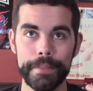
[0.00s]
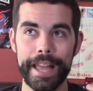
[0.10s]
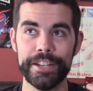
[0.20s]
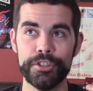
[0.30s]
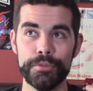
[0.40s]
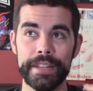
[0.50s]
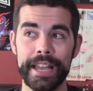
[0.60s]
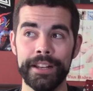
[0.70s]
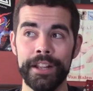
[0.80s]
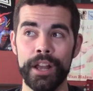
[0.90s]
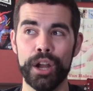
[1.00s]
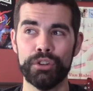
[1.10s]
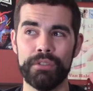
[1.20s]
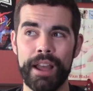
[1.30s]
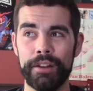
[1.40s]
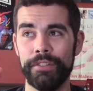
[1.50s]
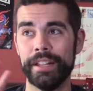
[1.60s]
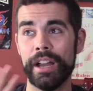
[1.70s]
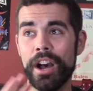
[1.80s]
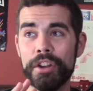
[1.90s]
and to get a crowd of
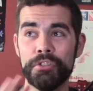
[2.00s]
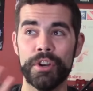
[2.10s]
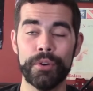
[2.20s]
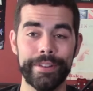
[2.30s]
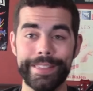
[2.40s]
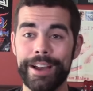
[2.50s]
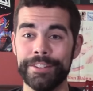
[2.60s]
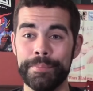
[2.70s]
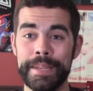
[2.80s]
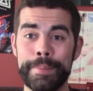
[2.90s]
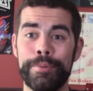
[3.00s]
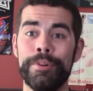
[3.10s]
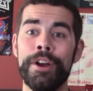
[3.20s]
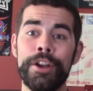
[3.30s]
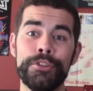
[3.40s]
like 100 or 1,000 people